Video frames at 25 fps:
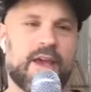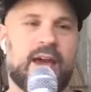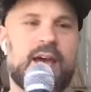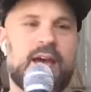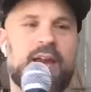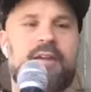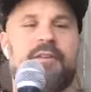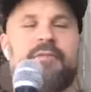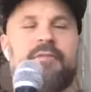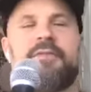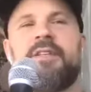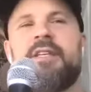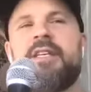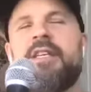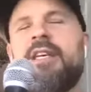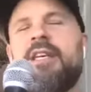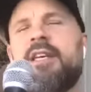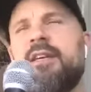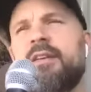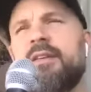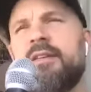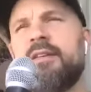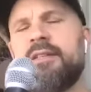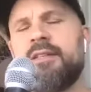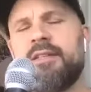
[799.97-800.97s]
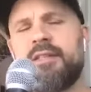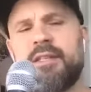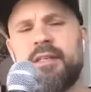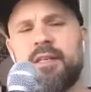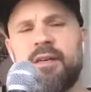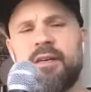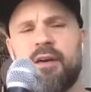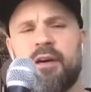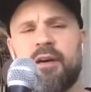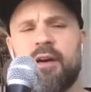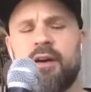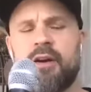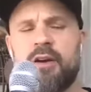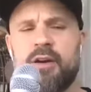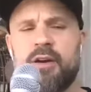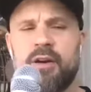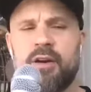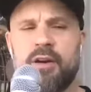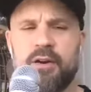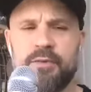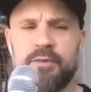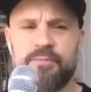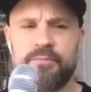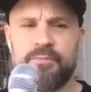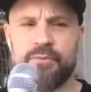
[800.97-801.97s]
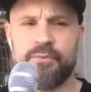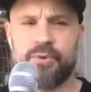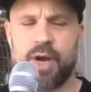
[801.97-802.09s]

NFTs are